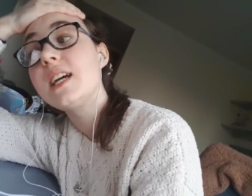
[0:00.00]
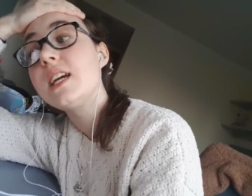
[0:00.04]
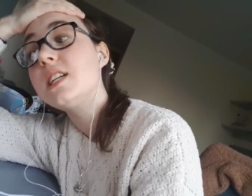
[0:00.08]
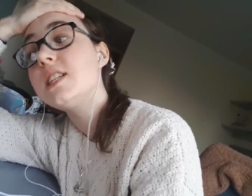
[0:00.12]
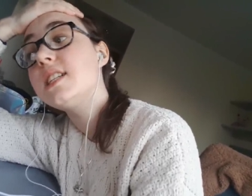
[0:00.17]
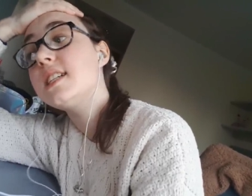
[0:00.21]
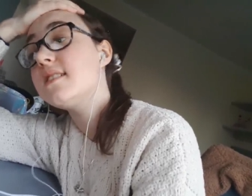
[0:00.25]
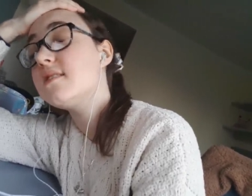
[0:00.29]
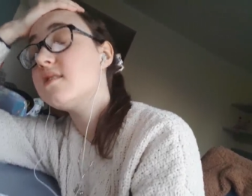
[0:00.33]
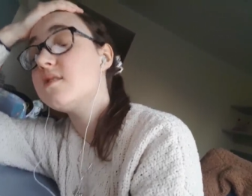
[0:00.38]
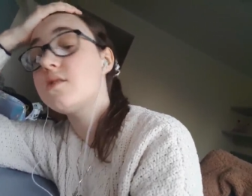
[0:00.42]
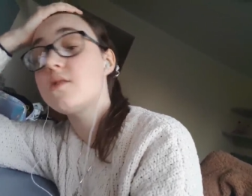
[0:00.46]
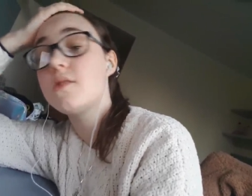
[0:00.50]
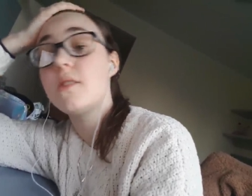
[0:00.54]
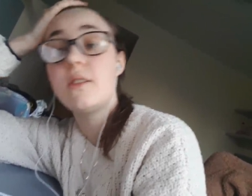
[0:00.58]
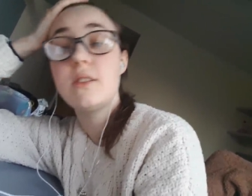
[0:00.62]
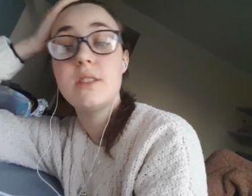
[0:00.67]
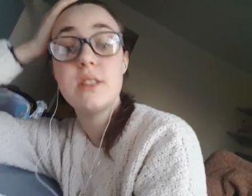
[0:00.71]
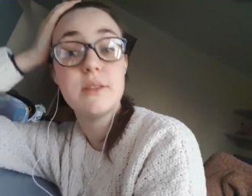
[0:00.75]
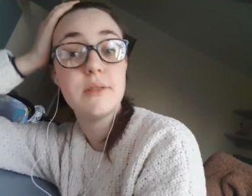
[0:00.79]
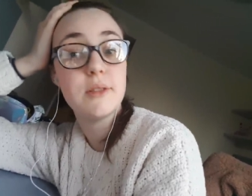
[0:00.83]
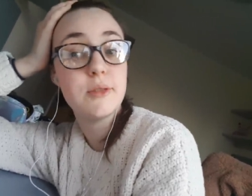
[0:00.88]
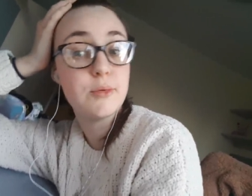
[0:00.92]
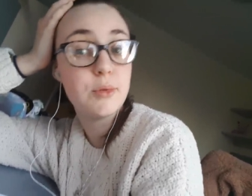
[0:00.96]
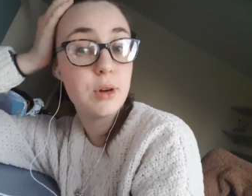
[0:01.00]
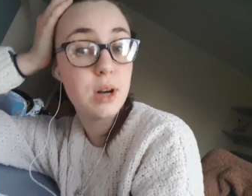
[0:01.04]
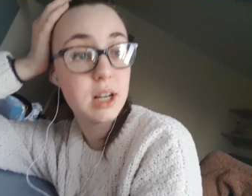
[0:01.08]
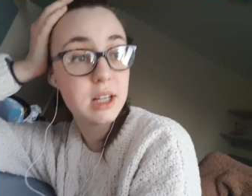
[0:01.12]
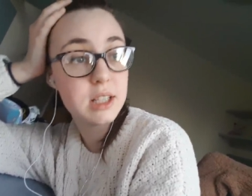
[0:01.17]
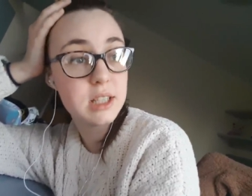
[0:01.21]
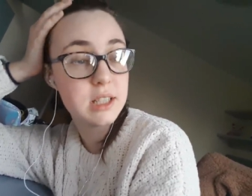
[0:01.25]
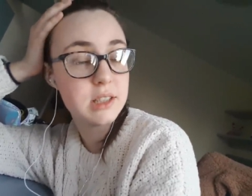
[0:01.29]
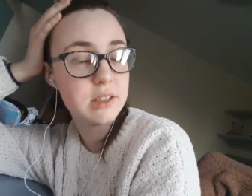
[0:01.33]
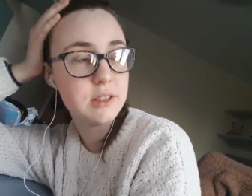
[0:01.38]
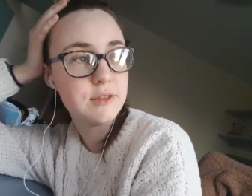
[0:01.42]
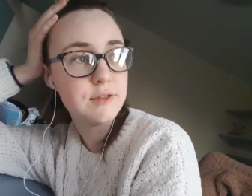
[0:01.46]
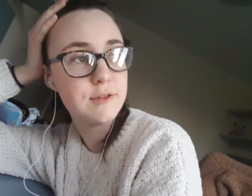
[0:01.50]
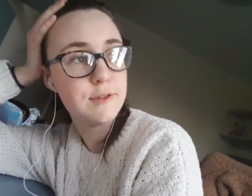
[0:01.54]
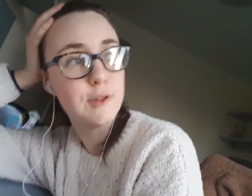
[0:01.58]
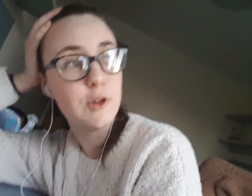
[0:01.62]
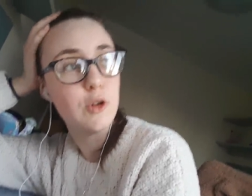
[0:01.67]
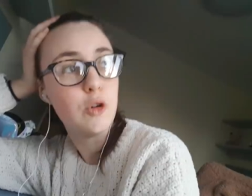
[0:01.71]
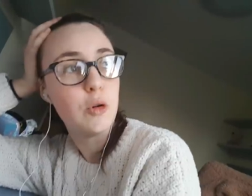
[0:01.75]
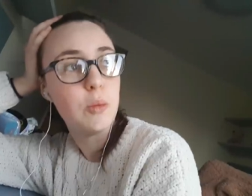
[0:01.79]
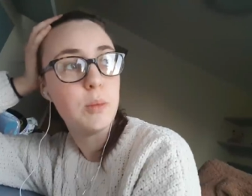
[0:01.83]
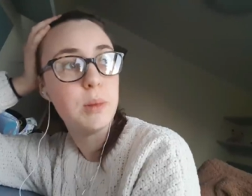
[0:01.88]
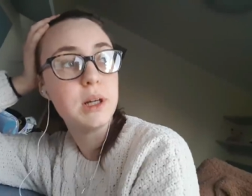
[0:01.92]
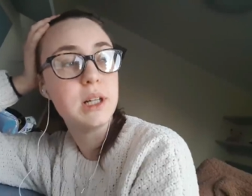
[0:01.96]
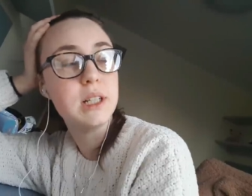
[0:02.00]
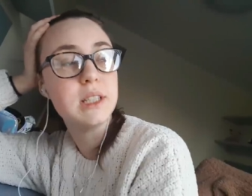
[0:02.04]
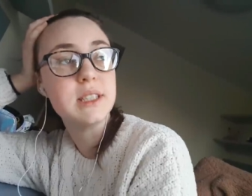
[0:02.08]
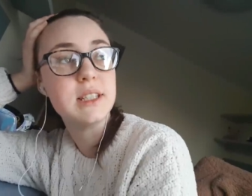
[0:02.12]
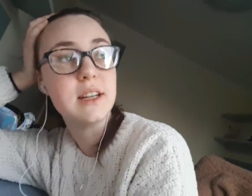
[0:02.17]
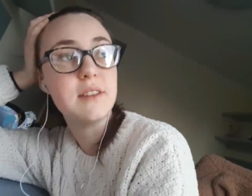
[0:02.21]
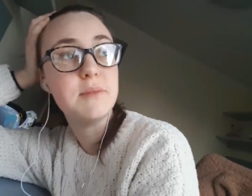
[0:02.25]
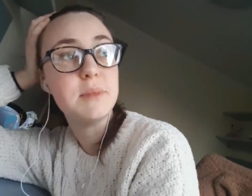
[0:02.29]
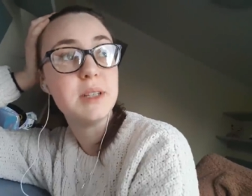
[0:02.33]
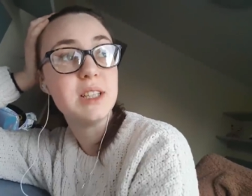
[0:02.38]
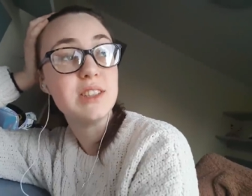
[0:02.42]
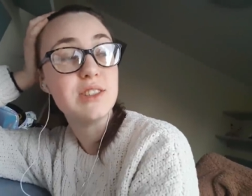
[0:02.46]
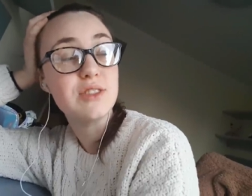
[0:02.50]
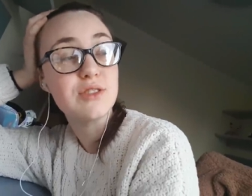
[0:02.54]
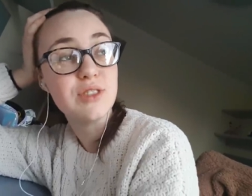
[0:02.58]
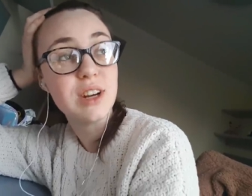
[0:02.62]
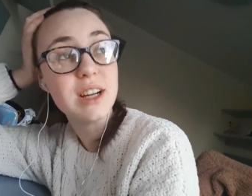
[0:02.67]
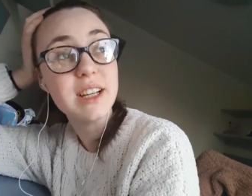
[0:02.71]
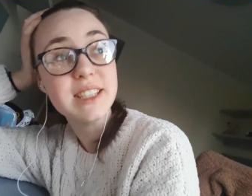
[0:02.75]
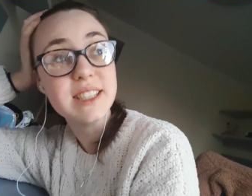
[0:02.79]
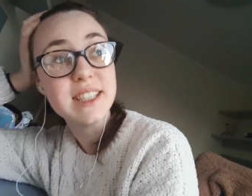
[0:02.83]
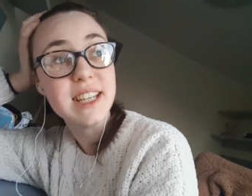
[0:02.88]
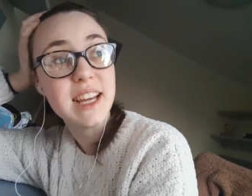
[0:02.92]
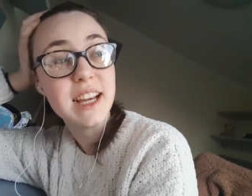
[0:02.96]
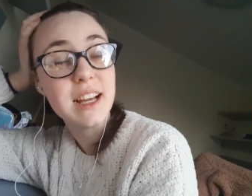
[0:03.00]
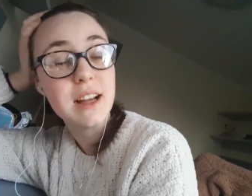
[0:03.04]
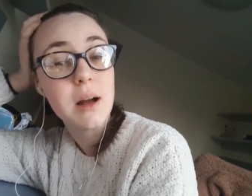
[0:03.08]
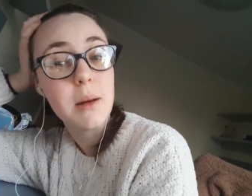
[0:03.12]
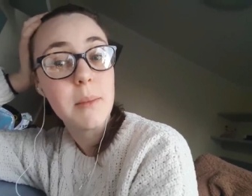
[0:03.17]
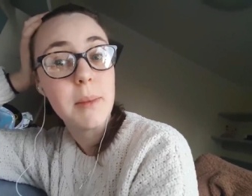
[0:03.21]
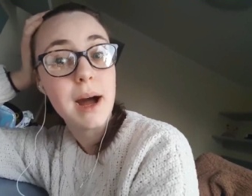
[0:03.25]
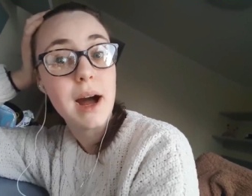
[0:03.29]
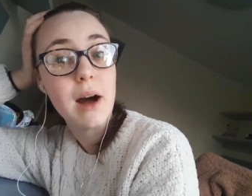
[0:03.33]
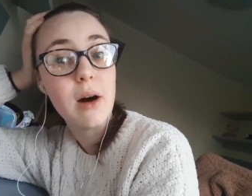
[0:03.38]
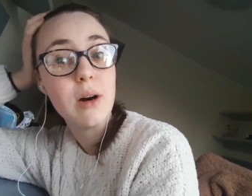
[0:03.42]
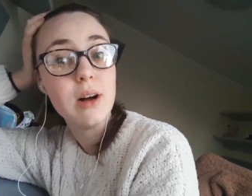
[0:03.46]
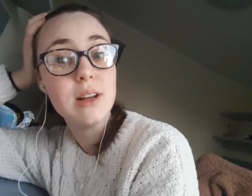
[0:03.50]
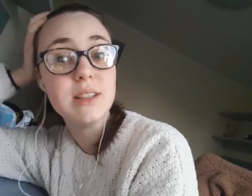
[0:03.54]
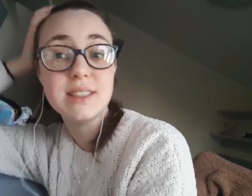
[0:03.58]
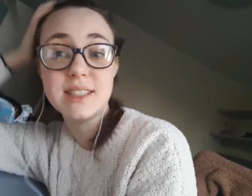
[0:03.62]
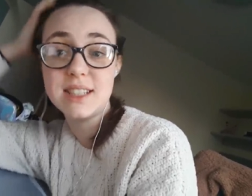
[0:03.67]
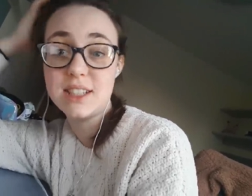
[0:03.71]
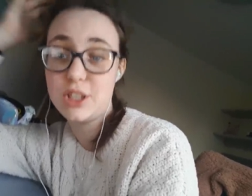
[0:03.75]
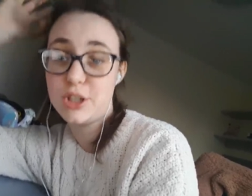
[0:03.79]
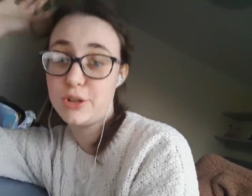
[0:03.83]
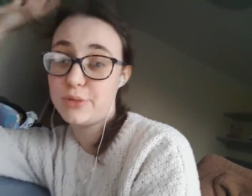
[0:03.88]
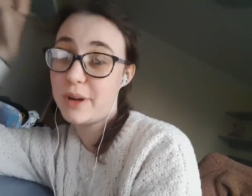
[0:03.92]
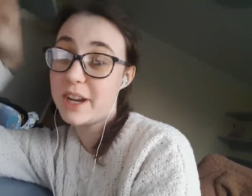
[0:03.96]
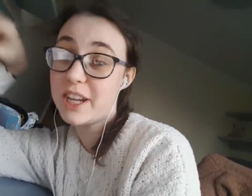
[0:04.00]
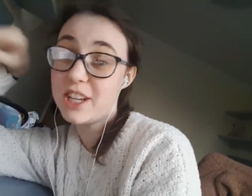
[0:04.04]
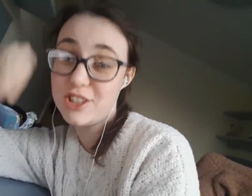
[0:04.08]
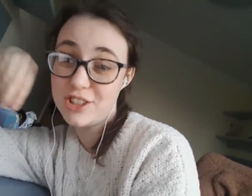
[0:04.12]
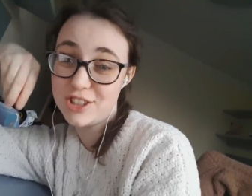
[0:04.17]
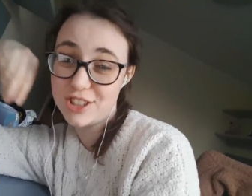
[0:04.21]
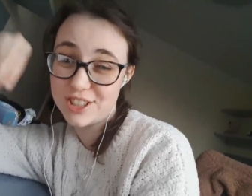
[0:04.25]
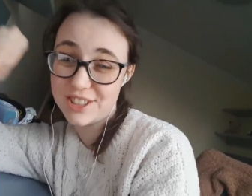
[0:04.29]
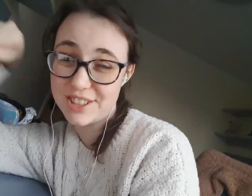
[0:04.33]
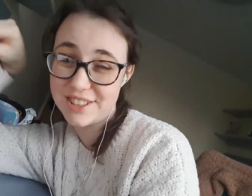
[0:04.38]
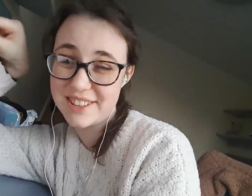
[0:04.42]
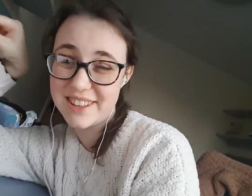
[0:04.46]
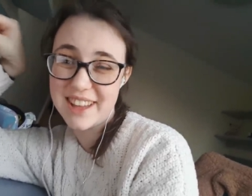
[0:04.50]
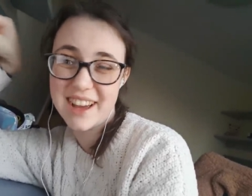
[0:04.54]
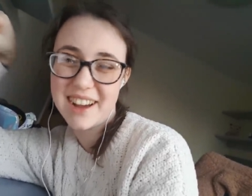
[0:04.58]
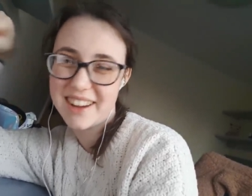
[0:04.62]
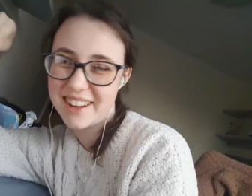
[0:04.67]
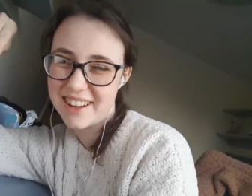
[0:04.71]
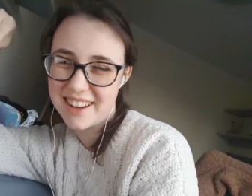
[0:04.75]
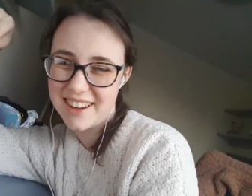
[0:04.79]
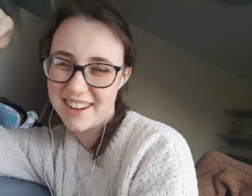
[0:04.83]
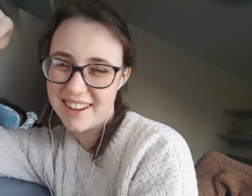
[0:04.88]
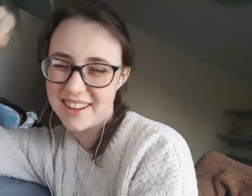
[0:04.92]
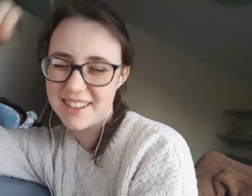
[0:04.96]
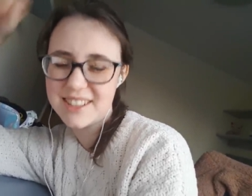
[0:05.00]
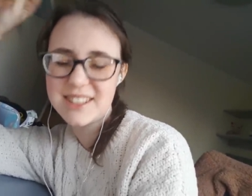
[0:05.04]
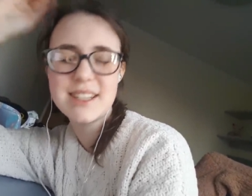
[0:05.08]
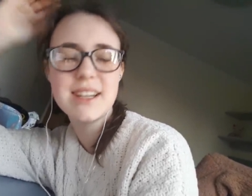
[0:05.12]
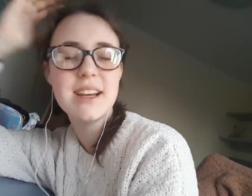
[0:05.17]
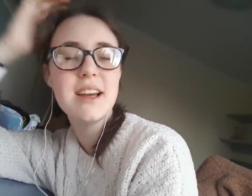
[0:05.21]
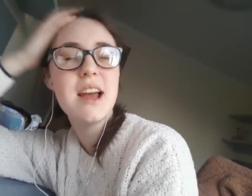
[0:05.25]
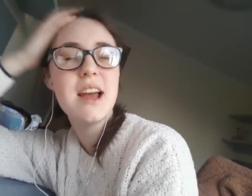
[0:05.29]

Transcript: Didn't start doing work till four because I've been stressing about a situation that occurred.